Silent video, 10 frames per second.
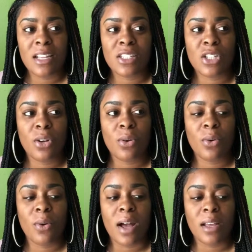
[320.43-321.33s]

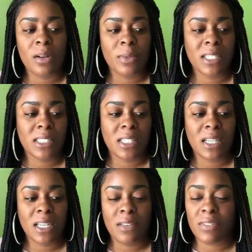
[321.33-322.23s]
So I always
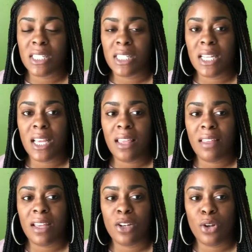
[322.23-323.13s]
say, even today,
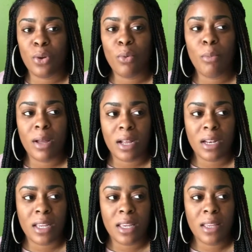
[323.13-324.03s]
that
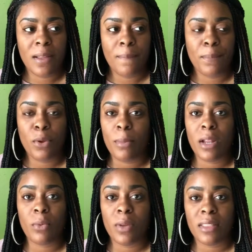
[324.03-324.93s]
nobody, no
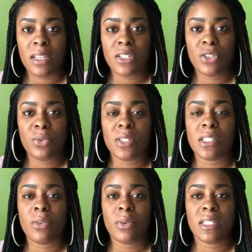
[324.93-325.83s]
matter what they do, is
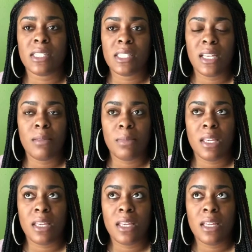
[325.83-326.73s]
going to take
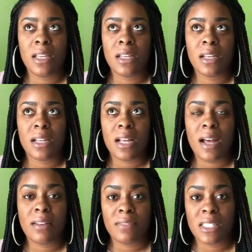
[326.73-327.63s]
me
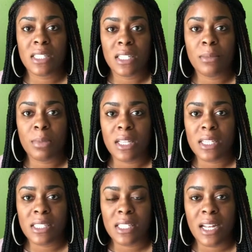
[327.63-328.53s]
out of this good
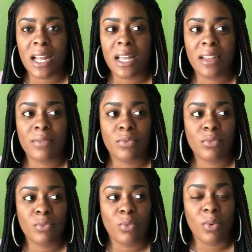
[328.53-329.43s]
place that I have
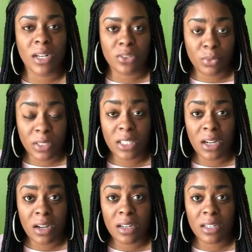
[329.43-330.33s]
worked really
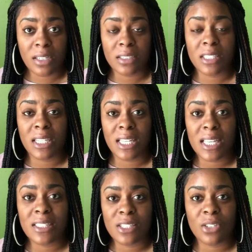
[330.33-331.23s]
hard to
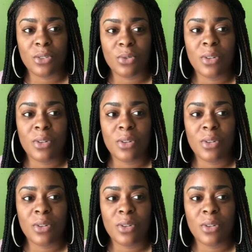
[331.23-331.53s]
get to.